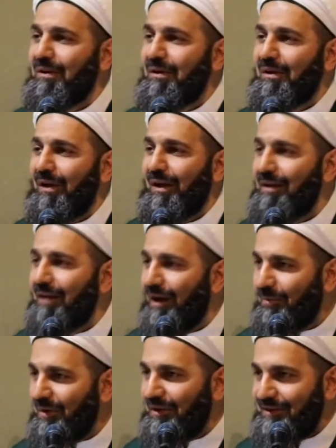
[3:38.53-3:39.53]
And how
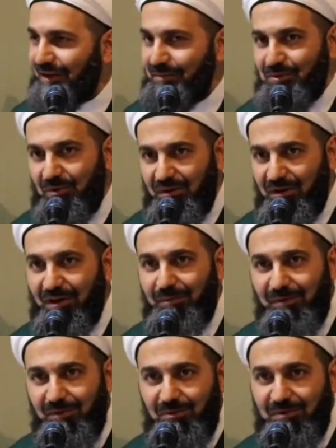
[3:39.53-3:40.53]
many times you gonna come
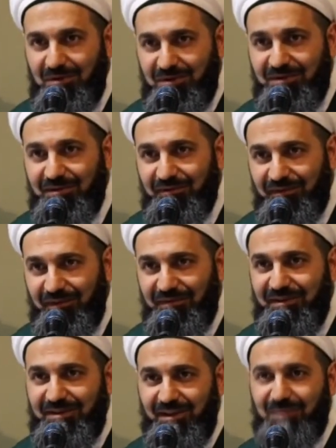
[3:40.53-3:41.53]
and do this? 50
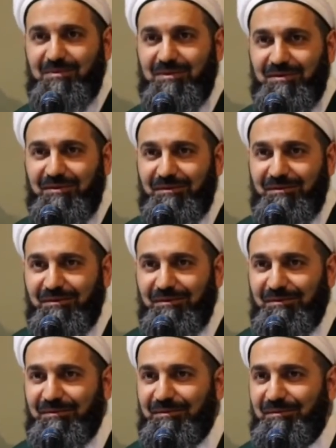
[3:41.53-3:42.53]
times?
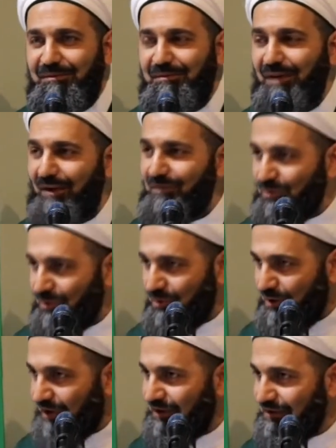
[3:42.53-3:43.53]
Have you no
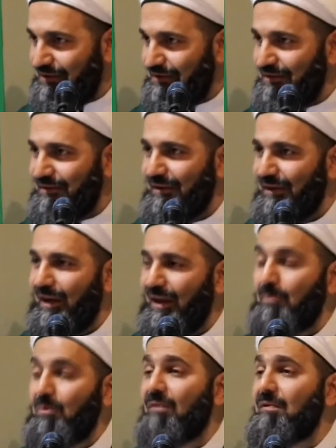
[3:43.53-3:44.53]
shyness?
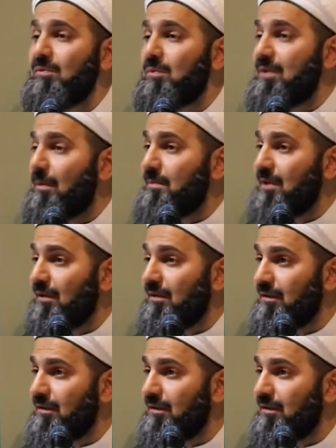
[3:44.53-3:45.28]
And Prophet was upset.